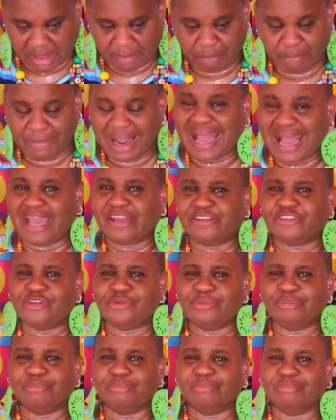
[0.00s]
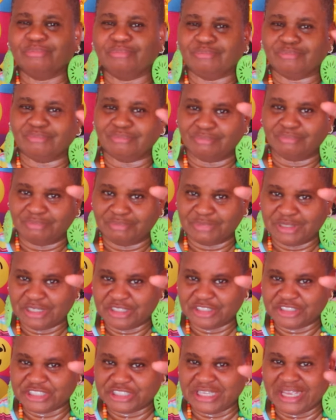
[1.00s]
Mind you,
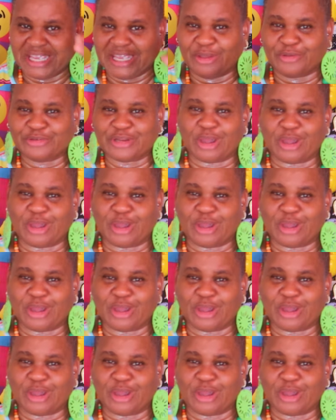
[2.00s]
she held